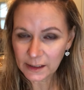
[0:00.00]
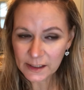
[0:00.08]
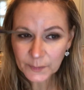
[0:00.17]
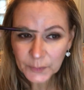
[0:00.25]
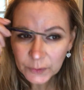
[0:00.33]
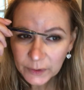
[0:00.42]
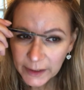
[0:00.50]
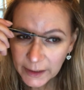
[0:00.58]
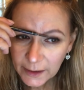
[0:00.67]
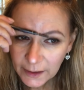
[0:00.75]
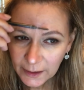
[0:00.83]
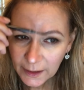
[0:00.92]
spoolie
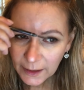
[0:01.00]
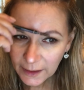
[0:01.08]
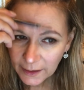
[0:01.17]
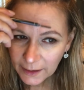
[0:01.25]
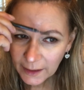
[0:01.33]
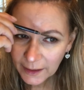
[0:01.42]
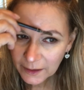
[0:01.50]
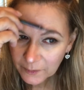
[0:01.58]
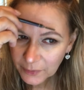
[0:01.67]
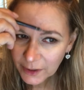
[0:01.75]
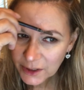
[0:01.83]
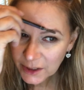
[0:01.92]
and I kind of
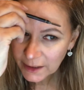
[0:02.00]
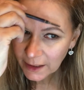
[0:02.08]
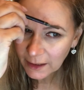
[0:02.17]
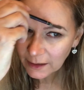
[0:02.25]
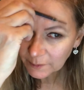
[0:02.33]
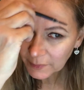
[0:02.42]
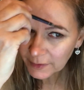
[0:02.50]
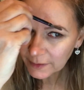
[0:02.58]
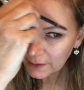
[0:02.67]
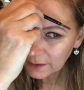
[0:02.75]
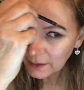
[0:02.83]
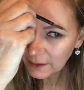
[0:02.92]
brush it up
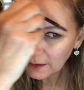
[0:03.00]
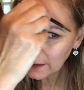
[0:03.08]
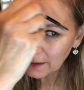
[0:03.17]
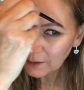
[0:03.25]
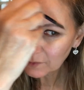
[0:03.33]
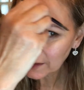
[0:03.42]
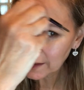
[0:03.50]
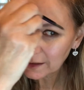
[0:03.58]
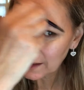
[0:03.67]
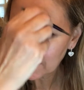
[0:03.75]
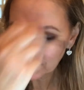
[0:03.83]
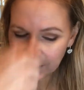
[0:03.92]
and blend
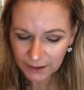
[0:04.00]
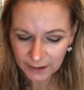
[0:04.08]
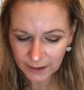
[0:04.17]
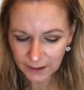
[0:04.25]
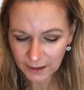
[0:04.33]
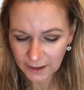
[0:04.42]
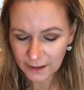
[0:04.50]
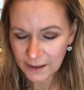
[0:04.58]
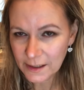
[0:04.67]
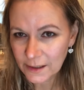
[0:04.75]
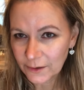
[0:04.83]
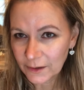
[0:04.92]
out
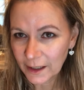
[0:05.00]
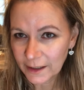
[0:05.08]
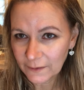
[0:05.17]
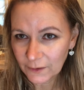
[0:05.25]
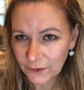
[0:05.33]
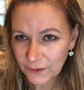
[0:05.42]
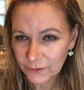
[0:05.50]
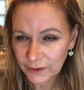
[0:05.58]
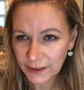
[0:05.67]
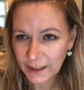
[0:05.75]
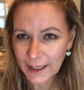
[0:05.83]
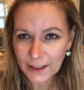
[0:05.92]
so it kind of looks
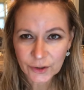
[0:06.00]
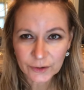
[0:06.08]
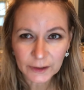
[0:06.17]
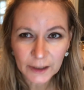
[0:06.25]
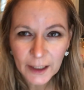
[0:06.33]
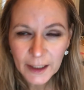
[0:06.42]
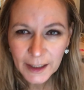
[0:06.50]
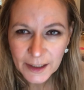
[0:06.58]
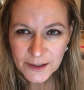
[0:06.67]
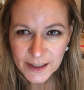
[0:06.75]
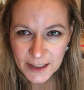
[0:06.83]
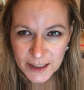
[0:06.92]
really natural. Can you
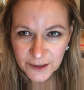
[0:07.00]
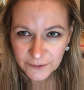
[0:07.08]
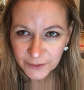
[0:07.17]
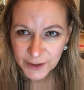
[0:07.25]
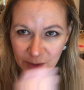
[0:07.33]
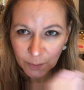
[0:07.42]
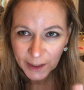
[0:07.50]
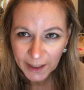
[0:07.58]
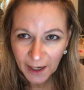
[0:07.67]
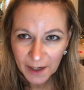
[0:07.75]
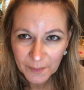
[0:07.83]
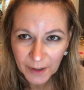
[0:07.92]
see the difference? One
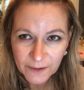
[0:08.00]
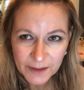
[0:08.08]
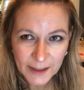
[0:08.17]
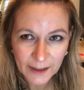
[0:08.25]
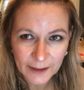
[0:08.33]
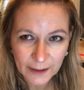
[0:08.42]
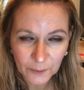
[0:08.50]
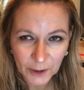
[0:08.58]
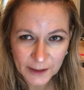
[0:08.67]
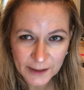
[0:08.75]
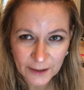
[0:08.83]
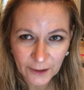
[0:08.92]
eyebrow's done and
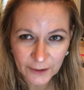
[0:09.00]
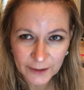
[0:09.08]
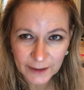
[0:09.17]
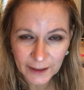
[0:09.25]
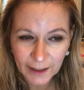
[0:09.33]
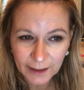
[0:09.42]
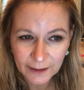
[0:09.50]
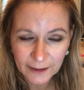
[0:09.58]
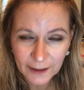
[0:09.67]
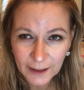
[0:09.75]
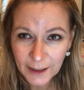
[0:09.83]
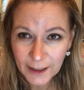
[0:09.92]
one's not, and
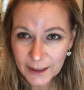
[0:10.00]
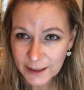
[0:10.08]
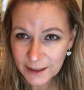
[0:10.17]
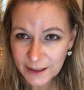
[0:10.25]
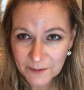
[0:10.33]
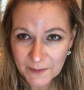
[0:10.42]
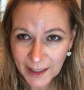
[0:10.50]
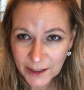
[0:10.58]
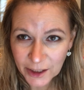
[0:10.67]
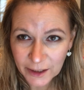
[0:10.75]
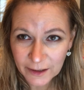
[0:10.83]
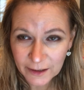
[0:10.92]
it's just the
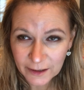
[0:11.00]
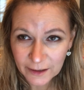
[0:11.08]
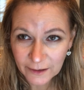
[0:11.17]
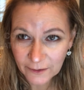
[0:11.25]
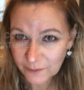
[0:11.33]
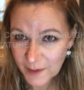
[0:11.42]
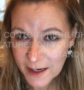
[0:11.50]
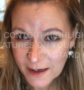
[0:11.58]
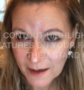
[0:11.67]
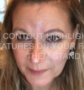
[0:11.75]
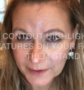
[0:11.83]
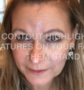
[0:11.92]
magic of makeup.